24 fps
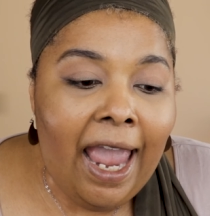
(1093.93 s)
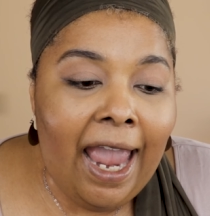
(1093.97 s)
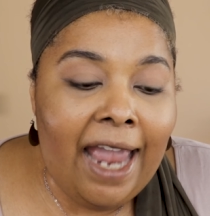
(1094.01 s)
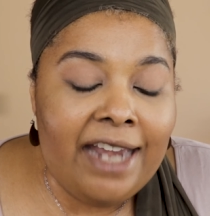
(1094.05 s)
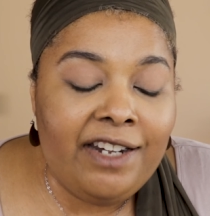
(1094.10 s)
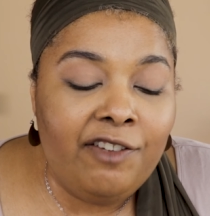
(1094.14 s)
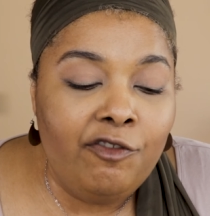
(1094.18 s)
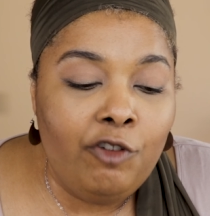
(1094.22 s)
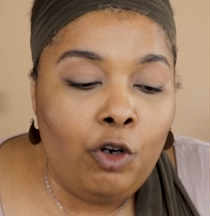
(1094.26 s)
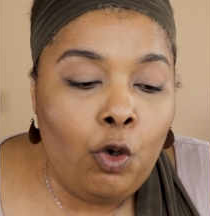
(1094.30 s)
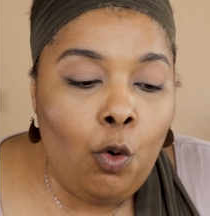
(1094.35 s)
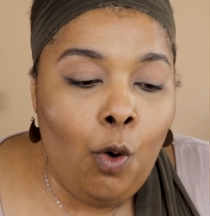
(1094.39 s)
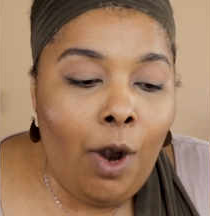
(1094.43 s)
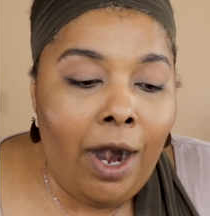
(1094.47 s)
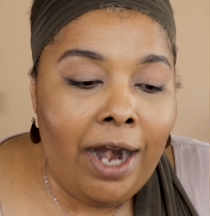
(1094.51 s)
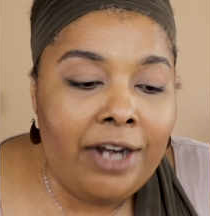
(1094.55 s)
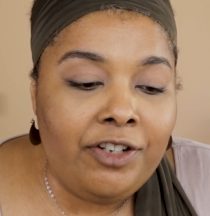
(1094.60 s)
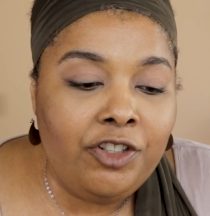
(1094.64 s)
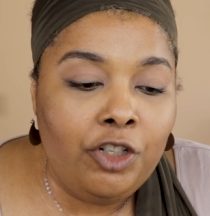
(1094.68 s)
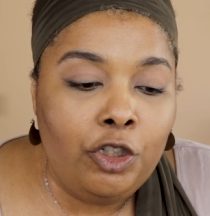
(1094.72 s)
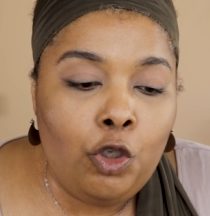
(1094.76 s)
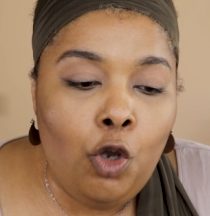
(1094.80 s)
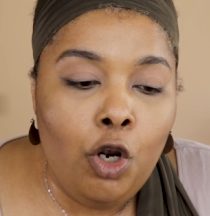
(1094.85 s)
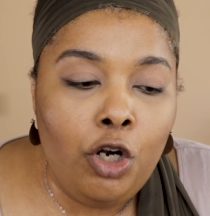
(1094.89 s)
And it
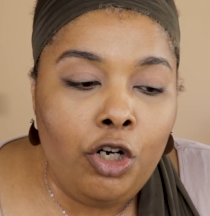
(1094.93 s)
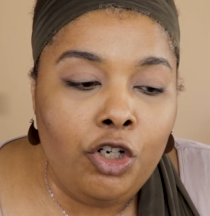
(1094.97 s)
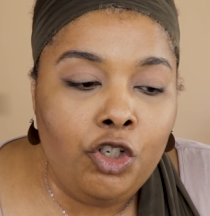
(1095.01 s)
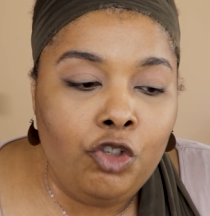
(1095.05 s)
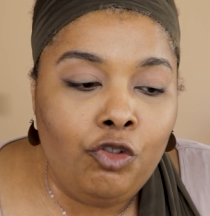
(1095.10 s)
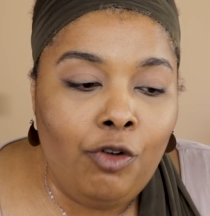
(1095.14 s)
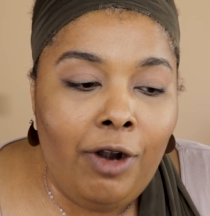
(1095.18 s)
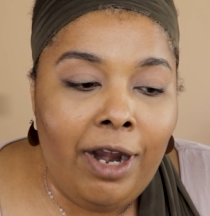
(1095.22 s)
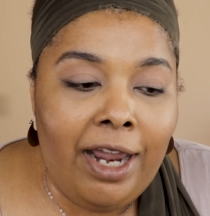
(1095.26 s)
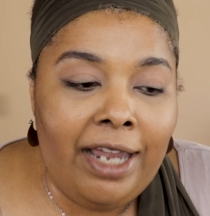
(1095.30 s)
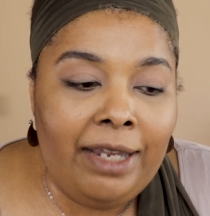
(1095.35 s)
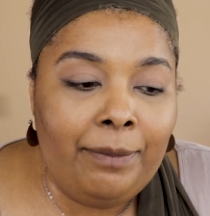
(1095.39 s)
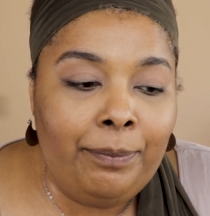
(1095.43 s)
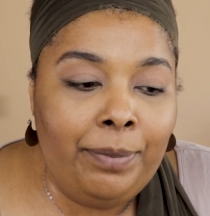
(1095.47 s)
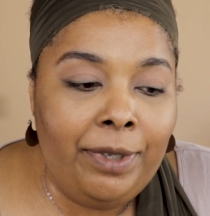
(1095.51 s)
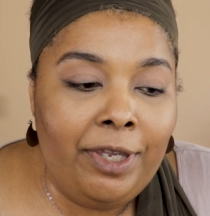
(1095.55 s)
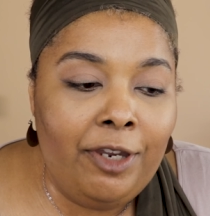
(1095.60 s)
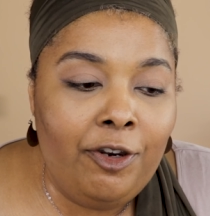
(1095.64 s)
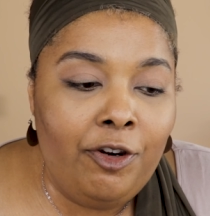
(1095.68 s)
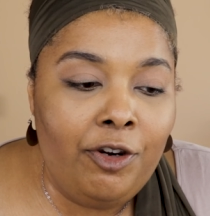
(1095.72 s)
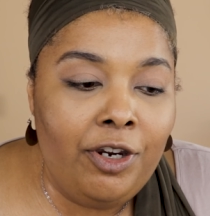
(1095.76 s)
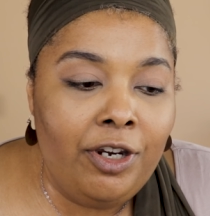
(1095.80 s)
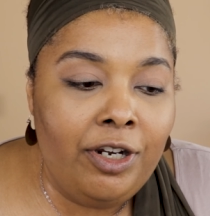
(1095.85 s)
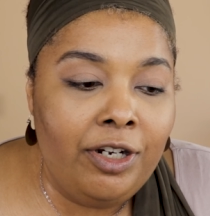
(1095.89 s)
requires a longer drying
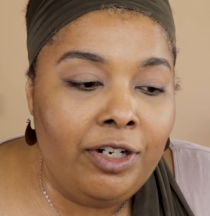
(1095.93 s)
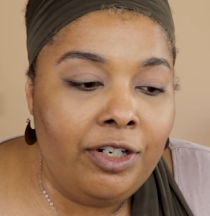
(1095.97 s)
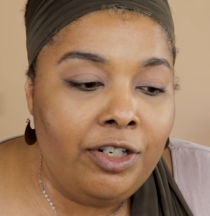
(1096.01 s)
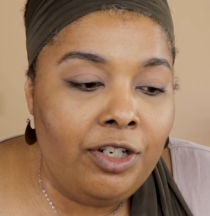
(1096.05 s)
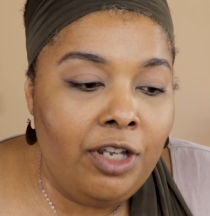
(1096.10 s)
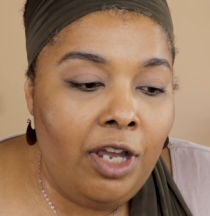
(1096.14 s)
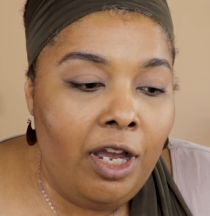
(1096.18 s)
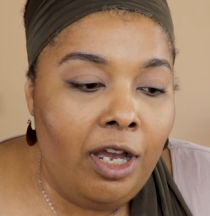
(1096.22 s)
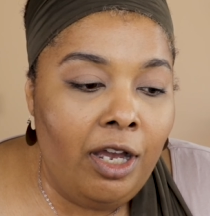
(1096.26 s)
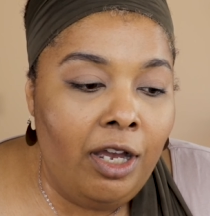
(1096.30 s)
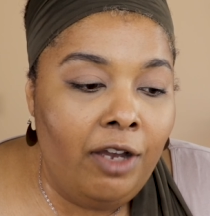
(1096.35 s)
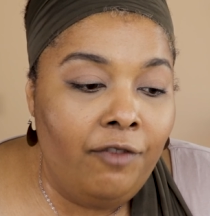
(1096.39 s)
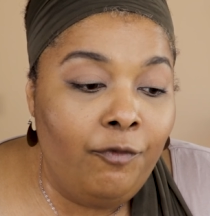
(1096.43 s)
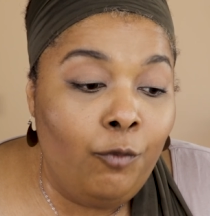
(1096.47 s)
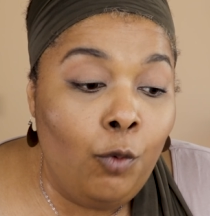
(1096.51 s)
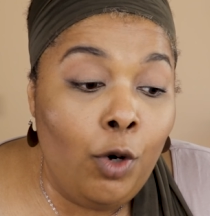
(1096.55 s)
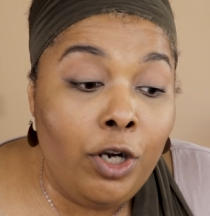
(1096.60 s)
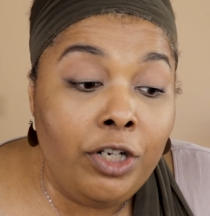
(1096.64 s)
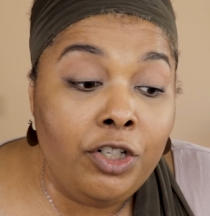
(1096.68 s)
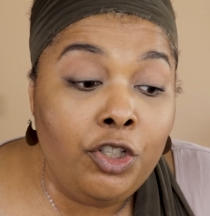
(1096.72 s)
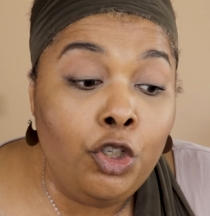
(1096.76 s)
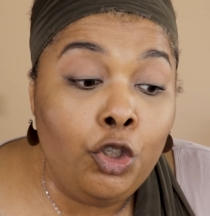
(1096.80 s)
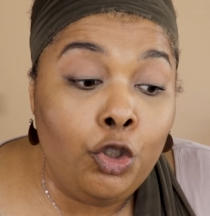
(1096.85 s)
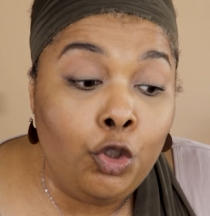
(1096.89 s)
period of
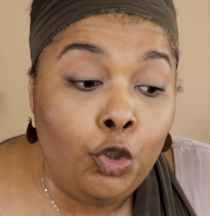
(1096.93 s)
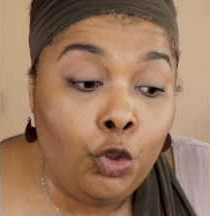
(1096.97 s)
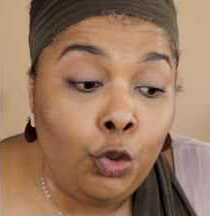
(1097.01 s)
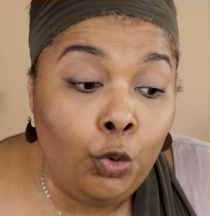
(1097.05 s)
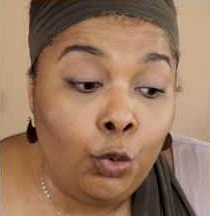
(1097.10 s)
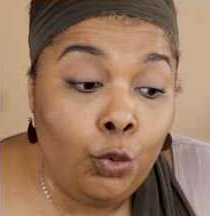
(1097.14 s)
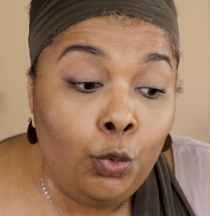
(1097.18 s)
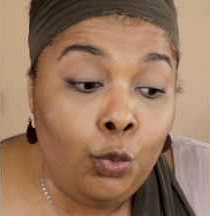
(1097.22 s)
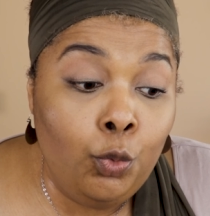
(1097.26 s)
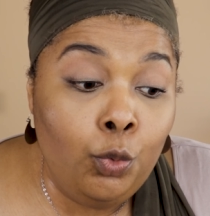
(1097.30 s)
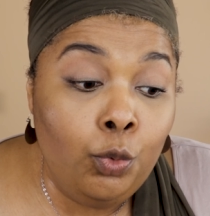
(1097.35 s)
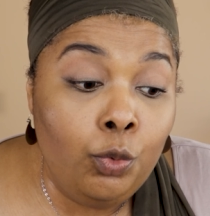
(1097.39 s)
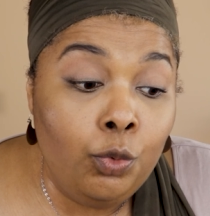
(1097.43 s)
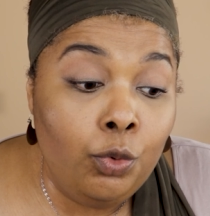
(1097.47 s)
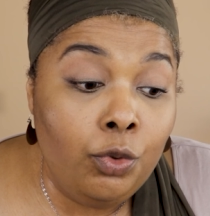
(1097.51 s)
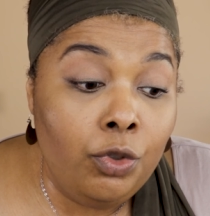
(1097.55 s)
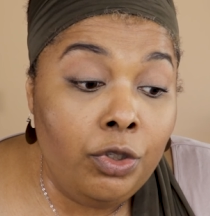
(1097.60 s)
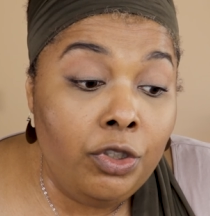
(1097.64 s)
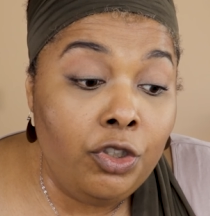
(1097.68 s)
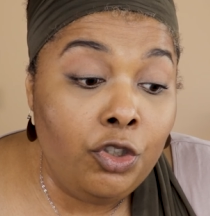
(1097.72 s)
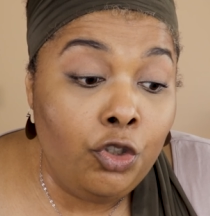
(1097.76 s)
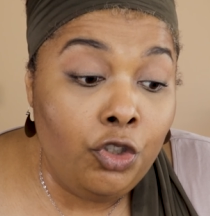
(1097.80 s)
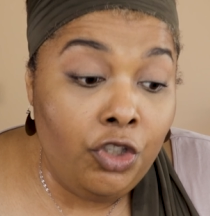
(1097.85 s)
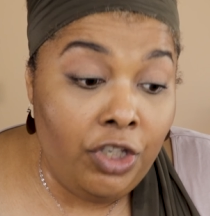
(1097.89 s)
1 to 2
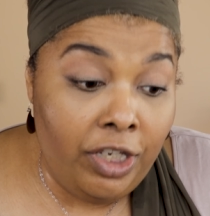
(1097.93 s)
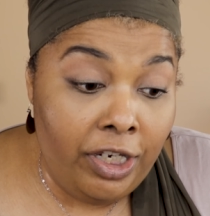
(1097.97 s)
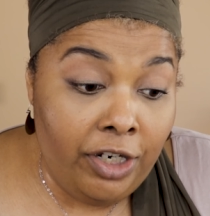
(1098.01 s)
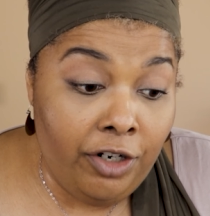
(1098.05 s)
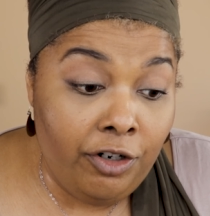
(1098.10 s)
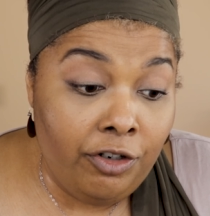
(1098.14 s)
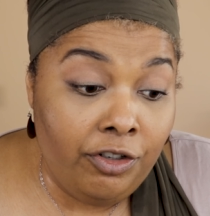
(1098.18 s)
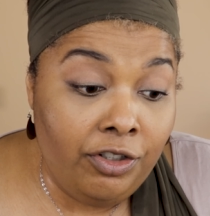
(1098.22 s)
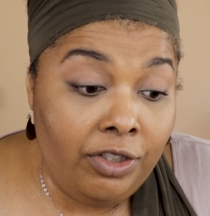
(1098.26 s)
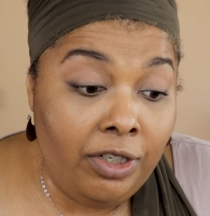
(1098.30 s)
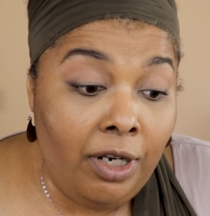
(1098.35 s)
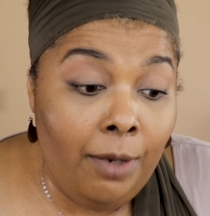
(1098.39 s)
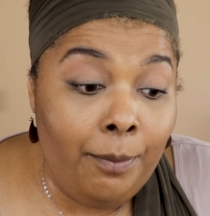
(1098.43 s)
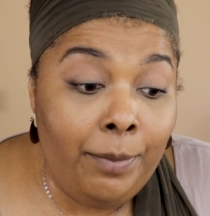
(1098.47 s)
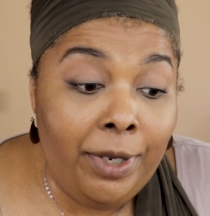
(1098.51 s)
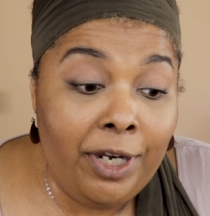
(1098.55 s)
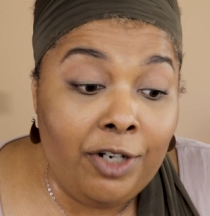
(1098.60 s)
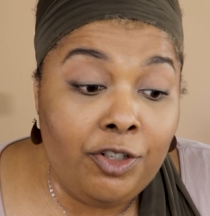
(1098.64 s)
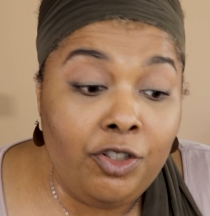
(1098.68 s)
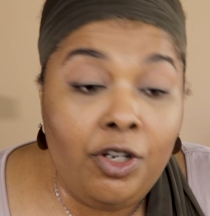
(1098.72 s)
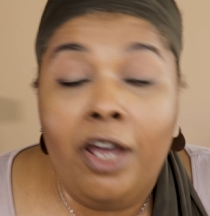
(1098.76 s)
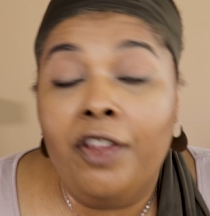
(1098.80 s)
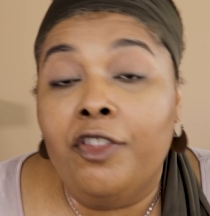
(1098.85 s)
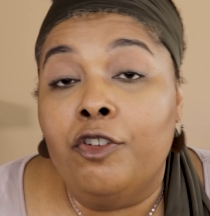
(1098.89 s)
years
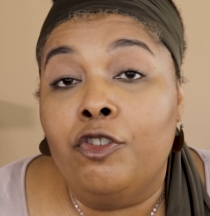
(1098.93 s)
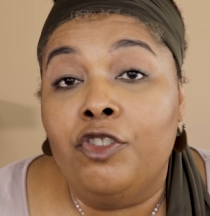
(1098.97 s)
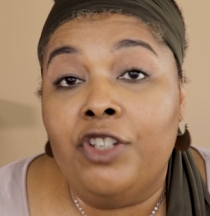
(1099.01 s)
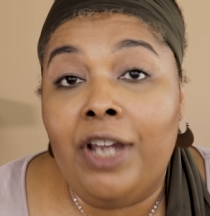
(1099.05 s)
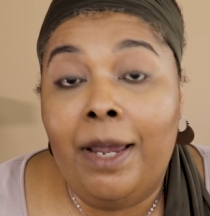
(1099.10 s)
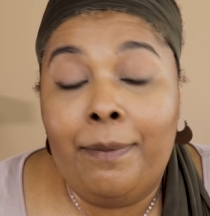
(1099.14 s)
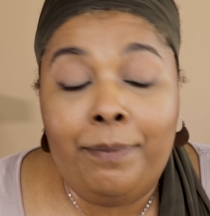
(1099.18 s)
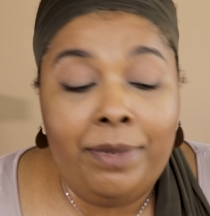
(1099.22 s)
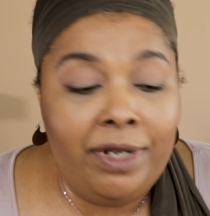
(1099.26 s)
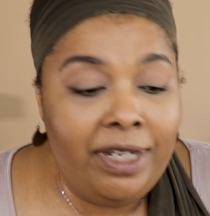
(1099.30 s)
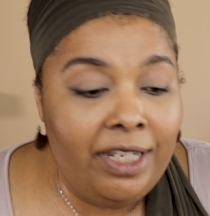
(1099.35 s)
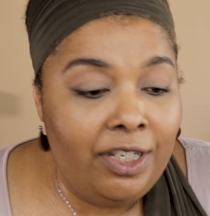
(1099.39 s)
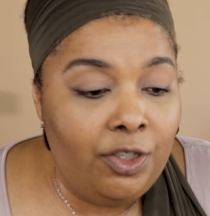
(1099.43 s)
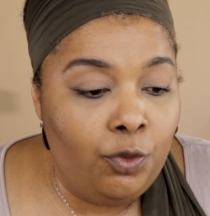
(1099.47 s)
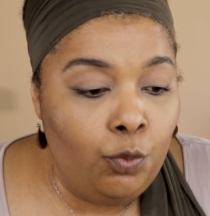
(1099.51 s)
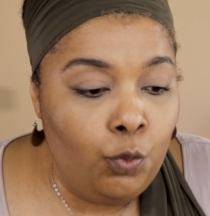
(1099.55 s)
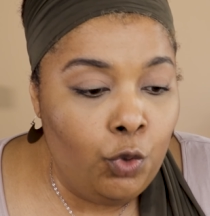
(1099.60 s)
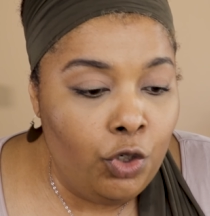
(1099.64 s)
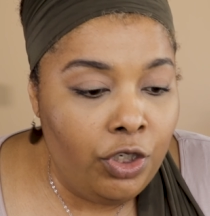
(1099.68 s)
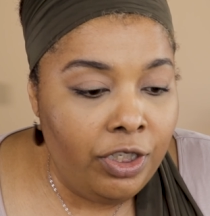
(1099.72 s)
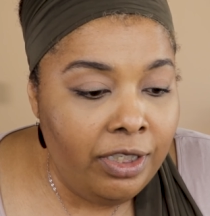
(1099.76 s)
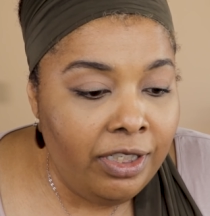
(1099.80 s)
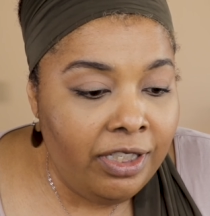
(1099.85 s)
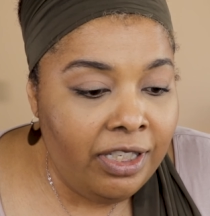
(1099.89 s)
compared to other Japanese
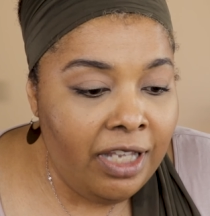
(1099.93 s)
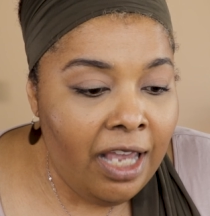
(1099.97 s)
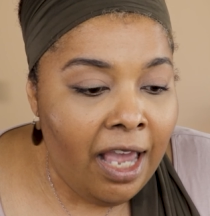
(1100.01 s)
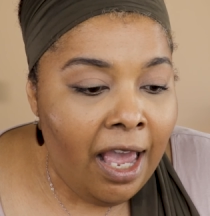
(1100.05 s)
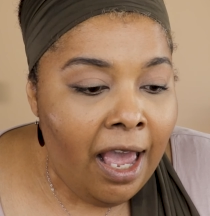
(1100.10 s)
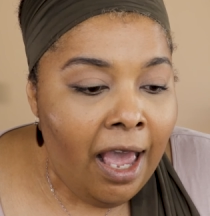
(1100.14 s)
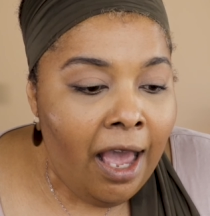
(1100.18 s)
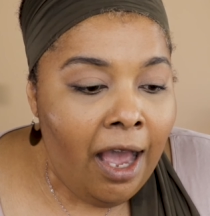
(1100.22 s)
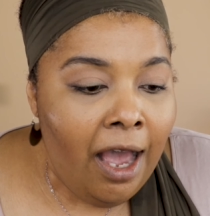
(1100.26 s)
woods.